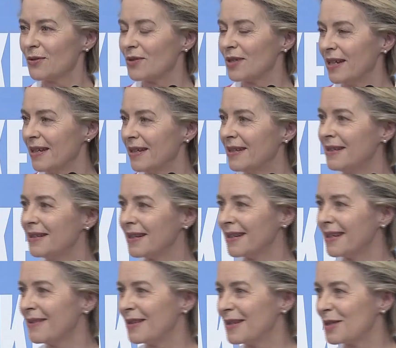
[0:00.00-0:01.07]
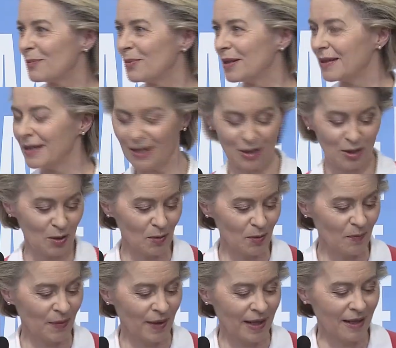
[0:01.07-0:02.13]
today here in this building too,